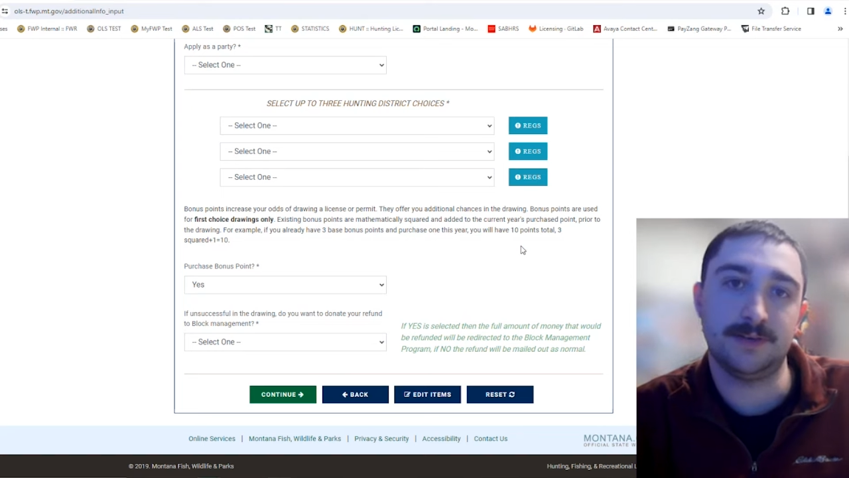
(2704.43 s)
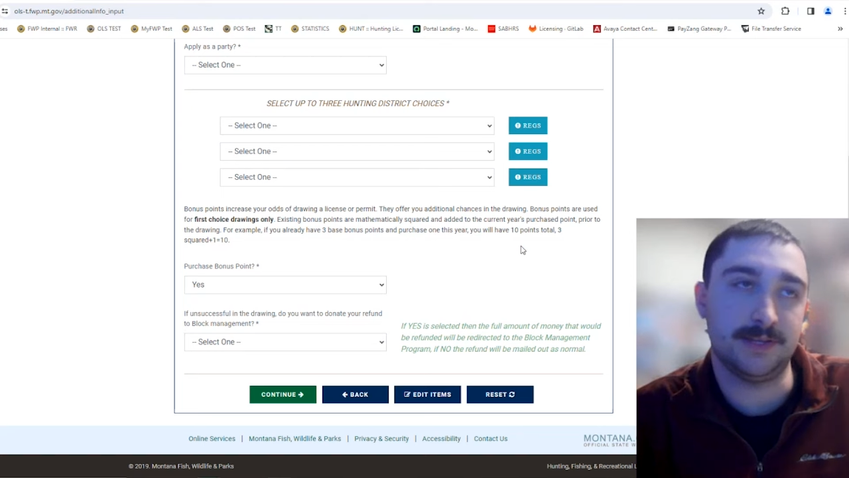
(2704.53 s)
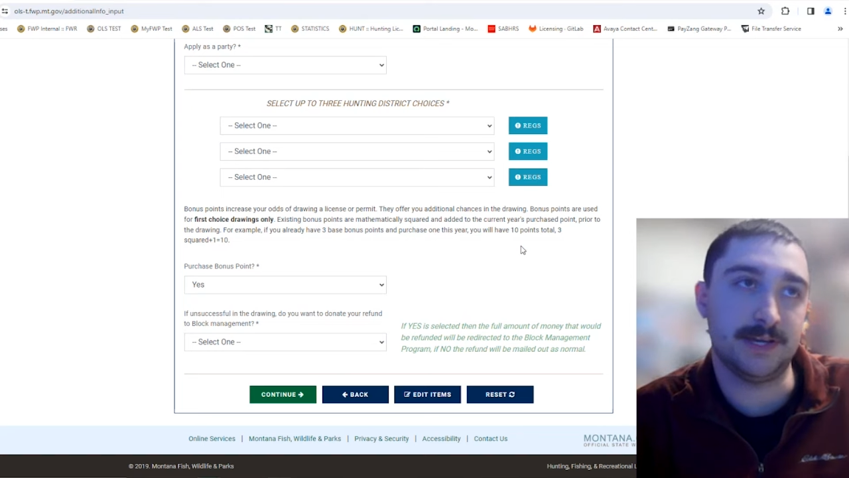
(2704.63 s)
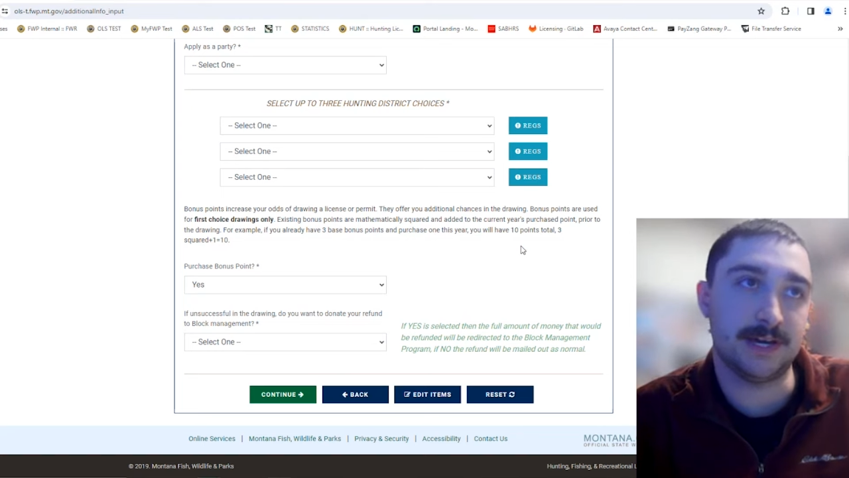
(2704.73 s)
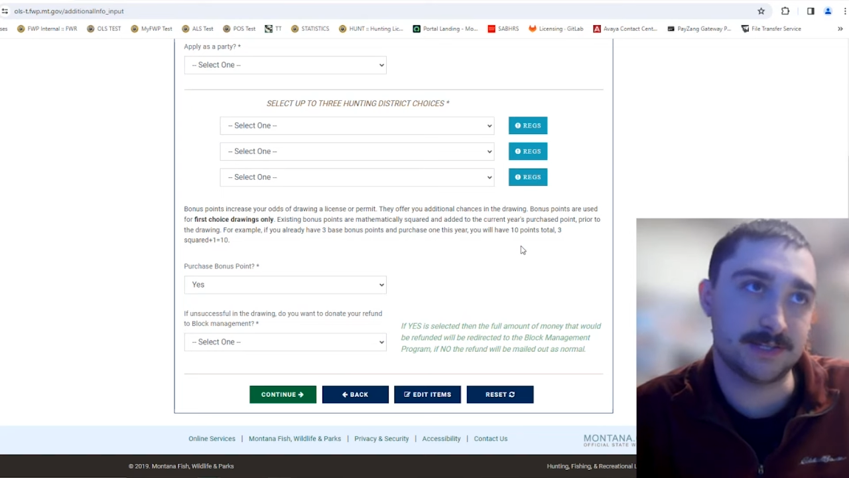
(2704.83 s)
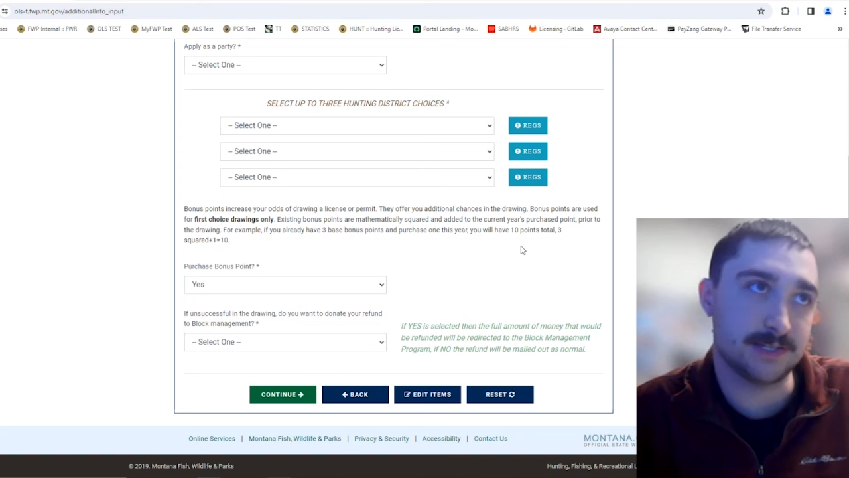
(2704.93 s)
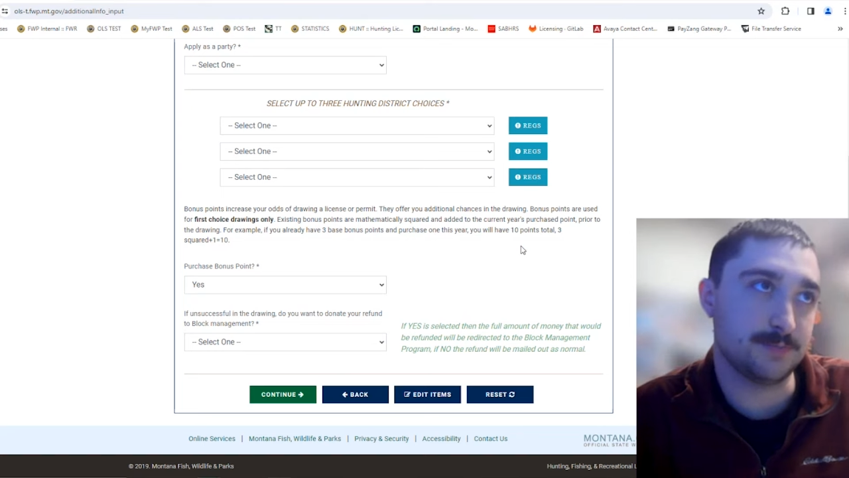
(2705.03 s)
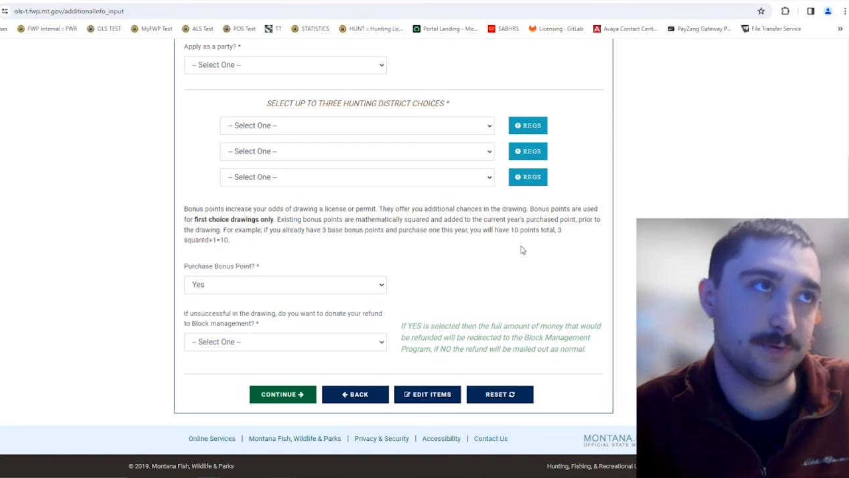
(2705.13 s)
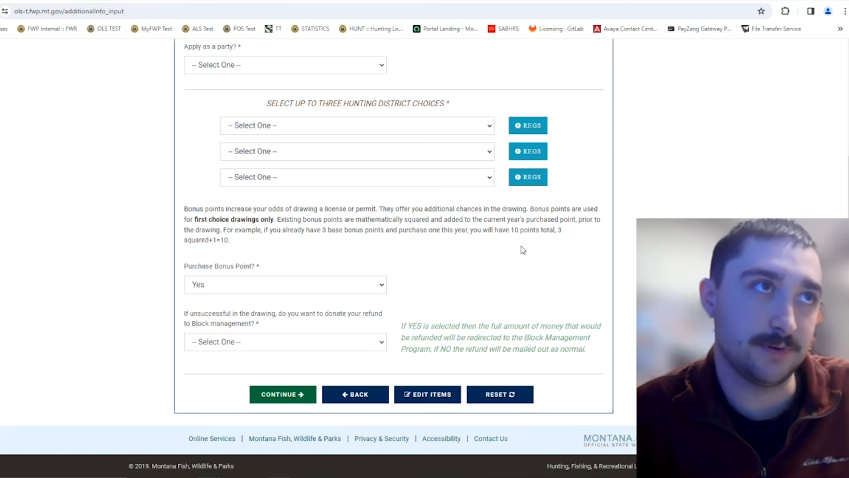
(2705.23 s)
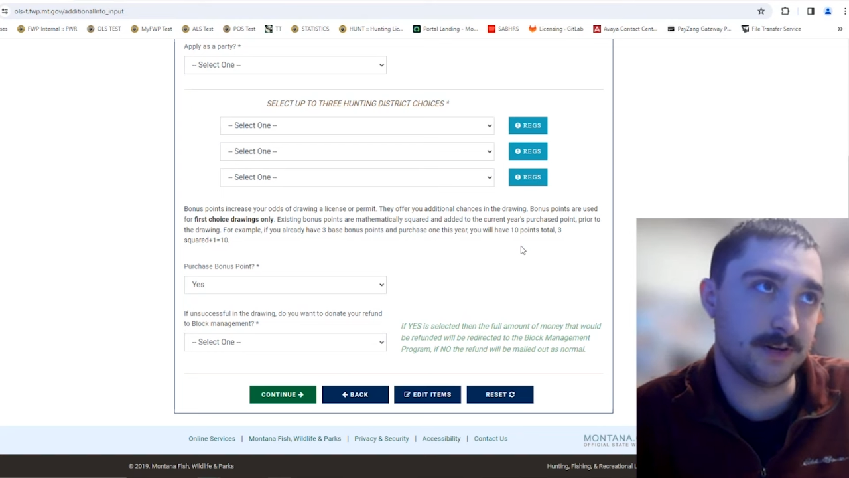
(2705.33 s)
in the access
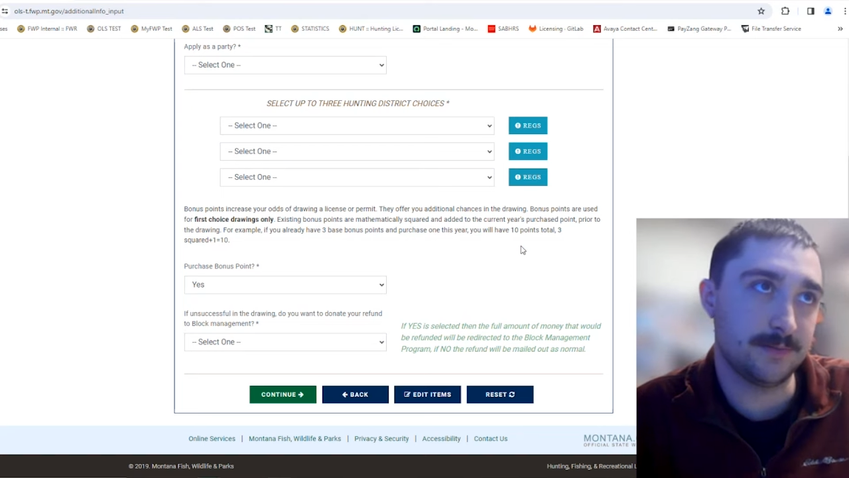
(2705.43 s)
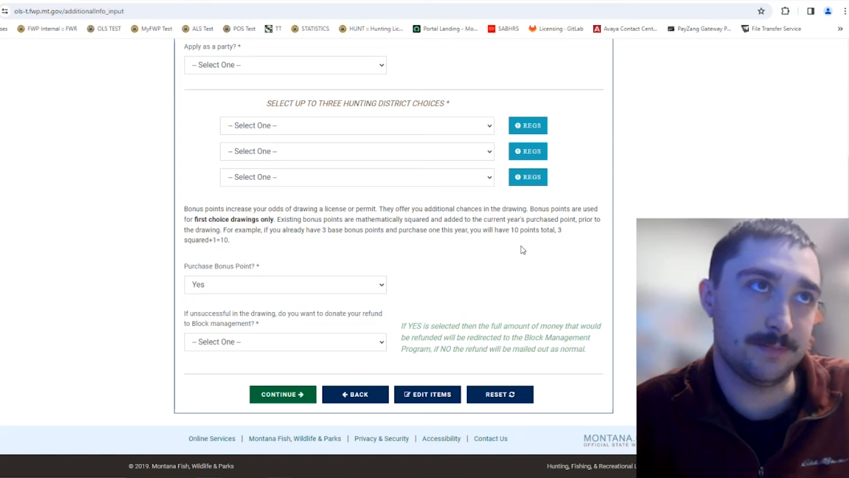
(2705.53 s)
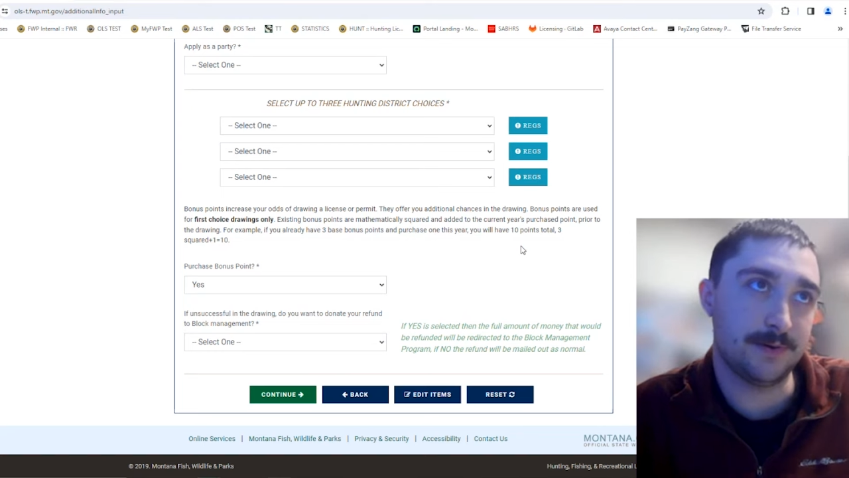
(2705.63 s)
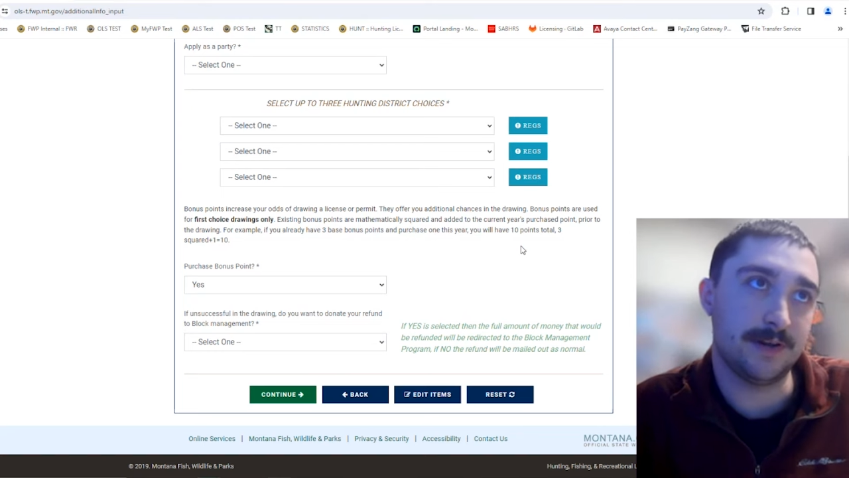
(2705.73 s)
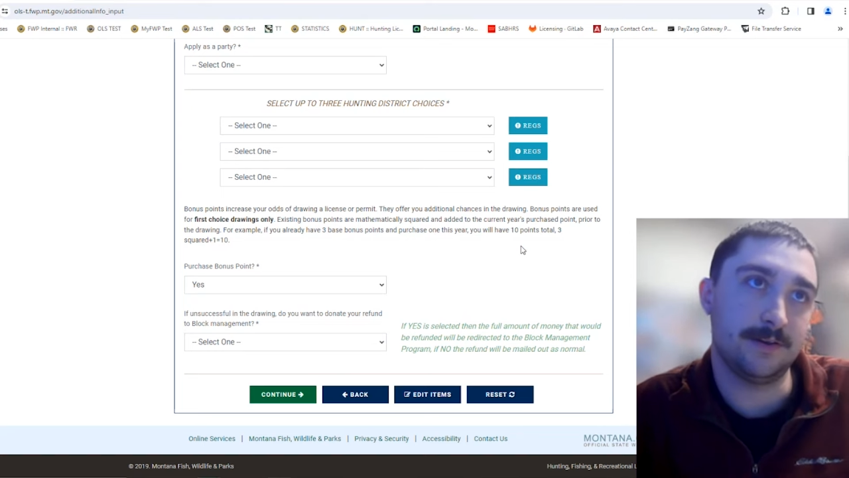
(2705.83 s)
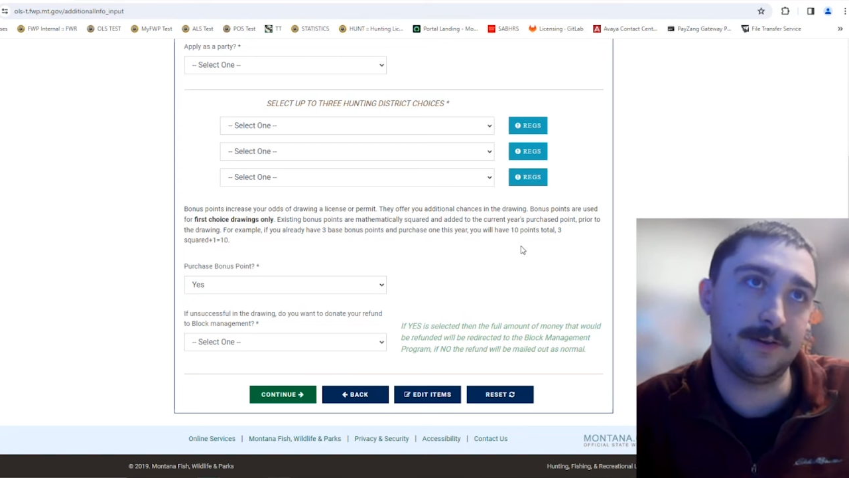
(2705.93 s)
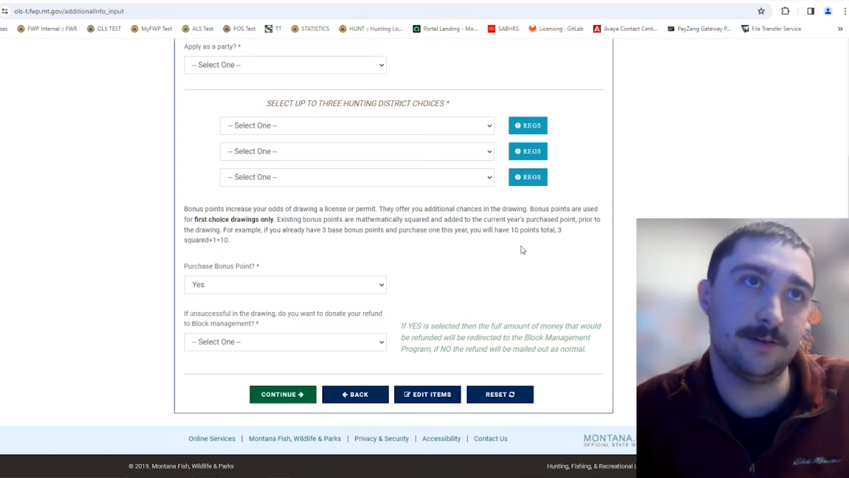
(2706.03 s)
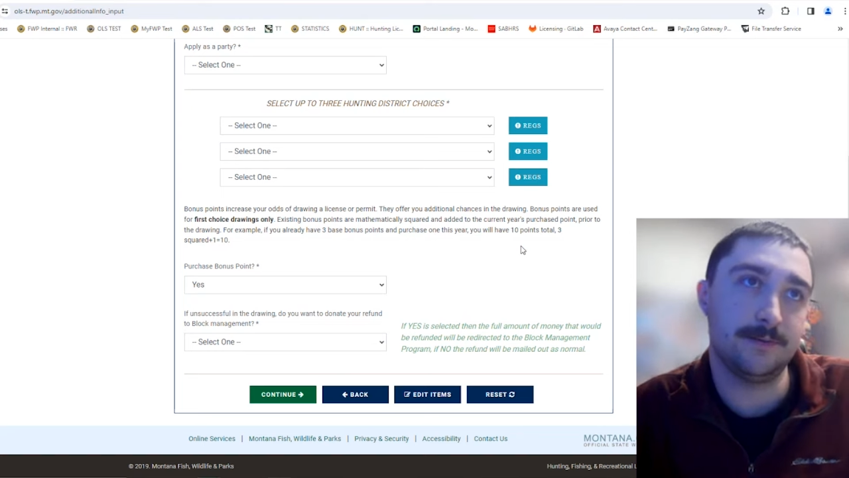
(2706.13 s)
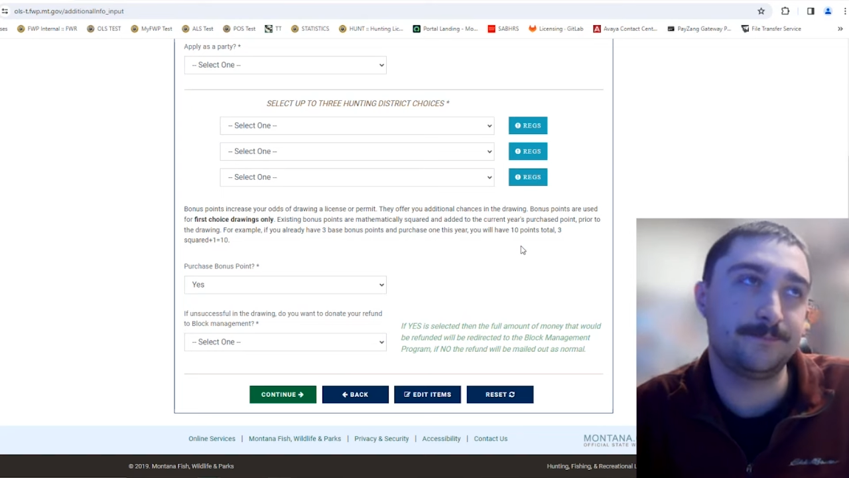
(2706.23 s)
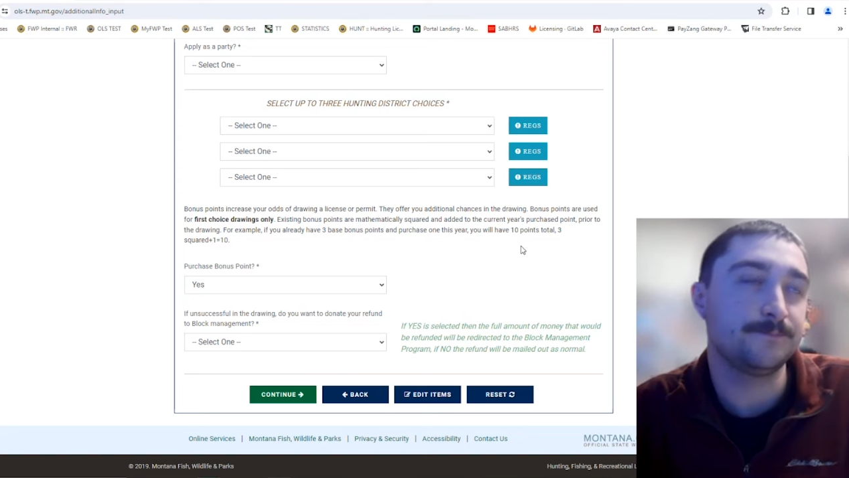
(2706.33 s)
program the prior
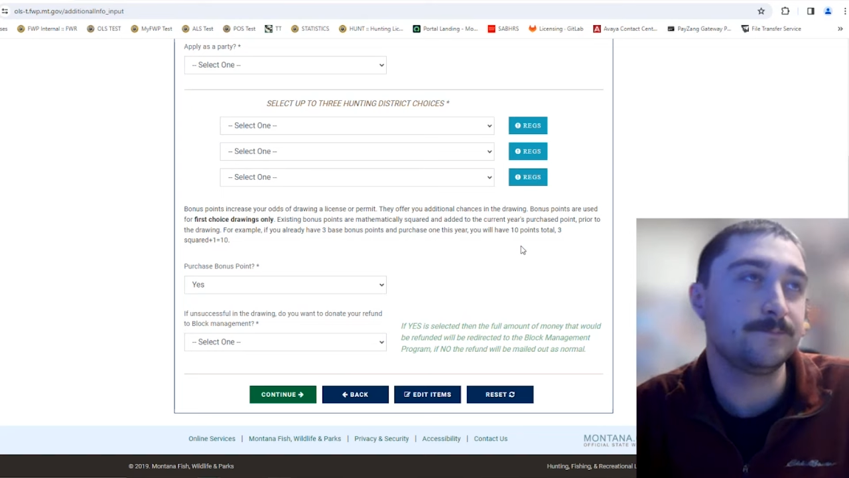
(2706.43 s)
year.